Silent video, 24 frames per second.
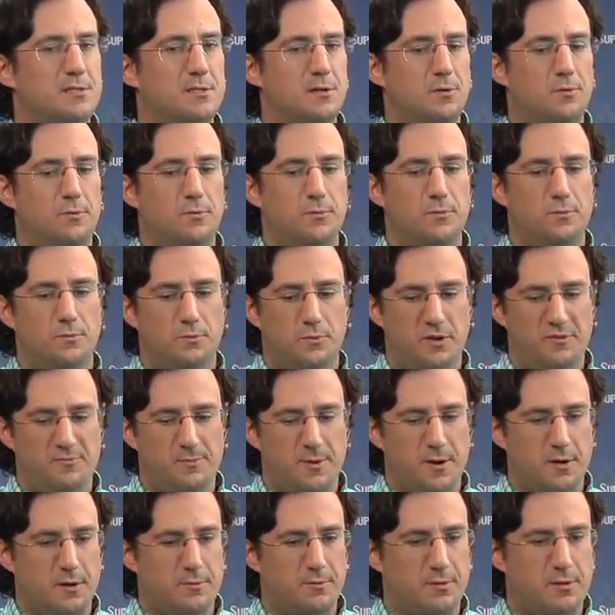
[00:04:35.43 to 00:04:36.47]
So we've
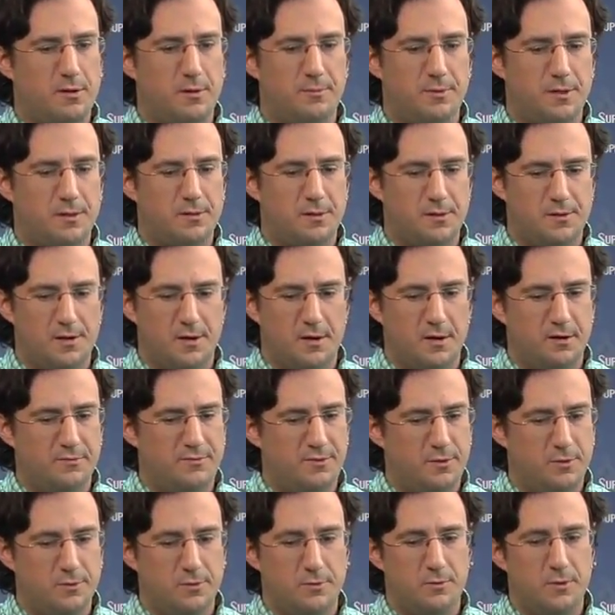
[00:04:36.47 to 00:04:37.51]
partnered with a company called
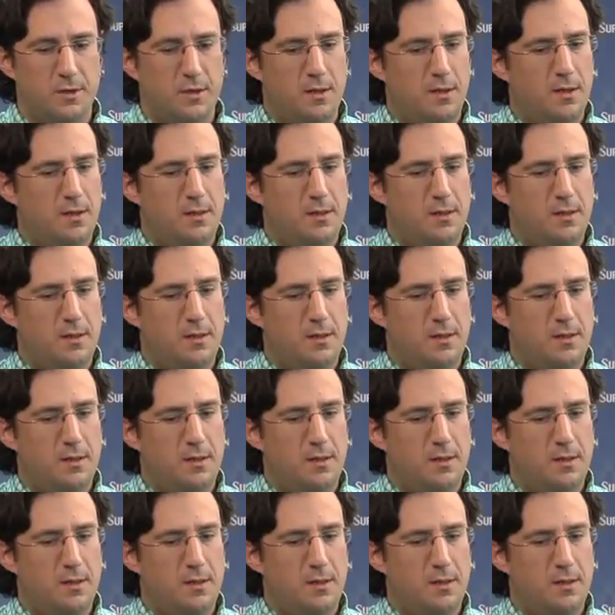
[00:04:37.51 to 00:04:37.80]
YardView